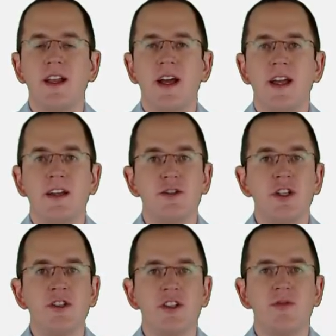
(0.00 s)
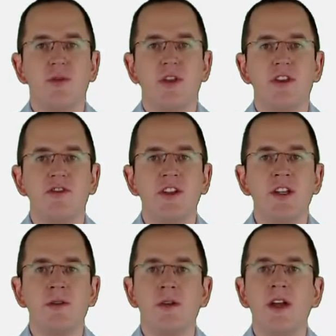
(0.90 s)
like a cheat sheet for this
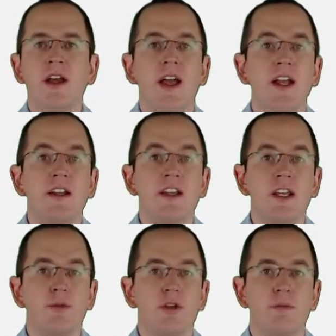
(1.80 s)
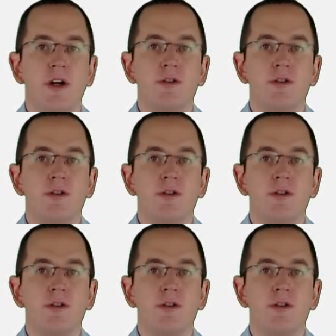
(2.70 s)
video and an ebook